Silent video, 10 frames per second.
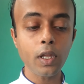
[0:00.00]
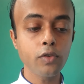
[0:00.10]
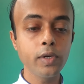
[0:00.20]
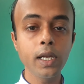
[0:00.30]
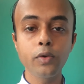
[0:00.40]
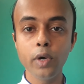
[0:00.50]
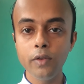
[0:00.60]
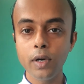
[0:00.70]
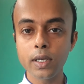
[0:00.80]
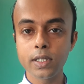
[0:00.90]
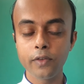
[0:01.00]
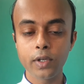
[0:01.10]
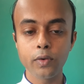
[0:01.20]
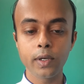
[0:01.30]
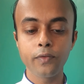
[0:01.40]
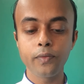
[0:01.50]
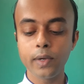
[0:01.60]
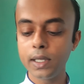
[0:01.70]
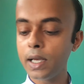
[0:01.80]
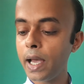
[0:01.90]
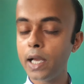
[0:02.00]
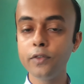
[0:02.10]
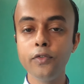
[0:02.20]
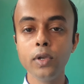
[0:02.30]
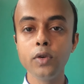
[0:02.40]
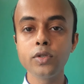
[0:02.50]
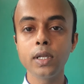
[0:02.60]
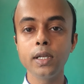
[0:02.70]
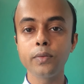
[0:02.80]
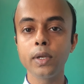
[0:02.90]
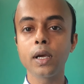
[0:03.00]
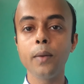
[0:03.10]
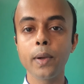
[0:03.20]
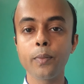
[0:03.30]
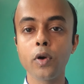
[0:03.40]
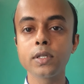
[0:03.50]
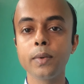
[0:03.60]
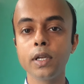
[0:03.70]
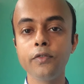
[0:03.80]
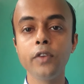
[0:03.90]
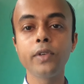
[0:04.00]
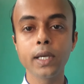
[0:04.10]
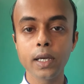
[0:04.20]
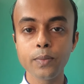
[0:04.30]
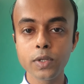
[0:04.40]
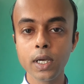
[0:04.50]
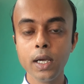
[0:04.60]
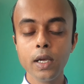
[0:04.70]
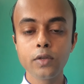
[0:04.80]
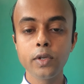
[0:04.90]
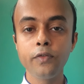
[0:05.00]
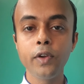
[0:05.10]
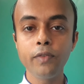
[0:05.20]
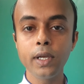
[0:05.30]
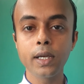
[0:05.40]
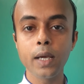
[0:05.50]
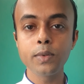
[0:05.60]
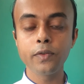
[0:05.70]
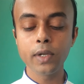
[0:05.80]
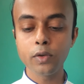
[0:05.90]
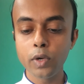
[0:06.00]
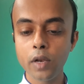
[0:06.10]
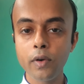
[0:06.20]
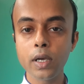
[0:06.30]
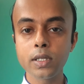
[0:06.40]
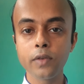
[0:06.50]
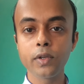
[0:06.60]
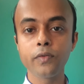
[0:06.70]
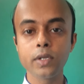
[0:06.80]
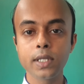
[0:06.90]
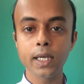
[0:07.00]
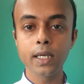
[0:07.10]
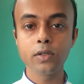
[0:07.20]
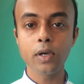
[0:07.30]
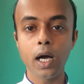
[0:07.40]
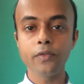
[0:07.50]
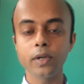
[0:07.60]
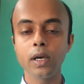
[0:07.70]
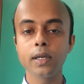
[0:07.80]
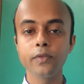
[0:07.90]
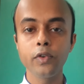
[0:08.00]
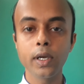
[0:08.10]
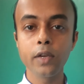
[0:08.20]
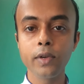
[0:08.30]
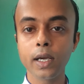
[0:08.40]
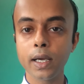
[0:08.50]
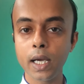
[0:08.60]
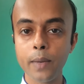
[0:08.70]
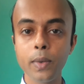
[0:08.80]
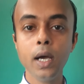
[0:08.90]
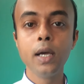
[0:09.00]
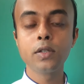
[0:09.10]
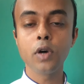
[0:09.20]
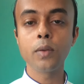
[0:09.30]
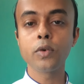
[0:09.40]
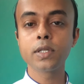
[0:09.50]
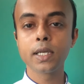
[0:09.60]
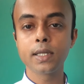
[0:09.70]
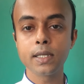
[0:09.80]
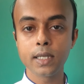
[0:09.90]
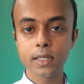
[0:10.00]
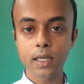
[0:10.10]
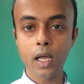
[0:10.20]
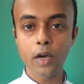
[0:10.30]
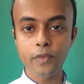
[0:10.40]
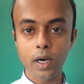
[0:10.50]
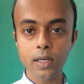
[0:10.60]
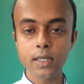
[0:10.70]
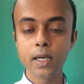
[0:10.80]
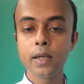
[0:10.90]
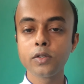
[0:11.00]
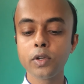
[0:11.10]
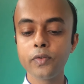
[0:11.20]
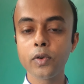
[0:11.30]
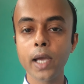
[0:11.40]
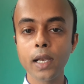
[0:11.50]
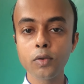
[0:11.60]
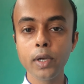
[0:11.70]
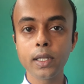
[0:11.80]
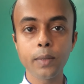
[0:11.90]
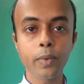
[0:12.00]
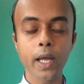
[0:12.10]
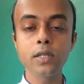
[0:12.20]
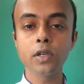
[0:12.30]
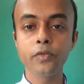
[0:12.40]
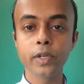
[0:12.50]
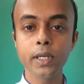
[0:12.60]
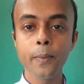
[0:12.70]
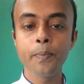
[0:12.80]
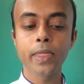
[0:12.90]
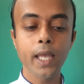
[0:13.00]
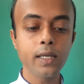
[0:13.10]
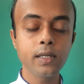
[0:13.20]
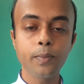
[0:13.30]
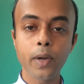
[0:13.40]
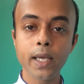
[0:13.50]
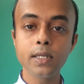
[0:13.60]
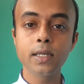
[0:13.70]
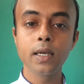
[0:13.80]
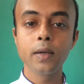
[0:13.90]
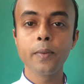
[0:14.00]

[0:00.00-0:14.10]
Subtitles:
So in a 12-hour shift, if in a handful, usually it will come approximately 50 grams. So in 50 grams, if in a 12-hour shift, if he's taking, so half an hour, if you're giving a gap, it's almost 6.5 hours. So if you calculate the price of it, that's the price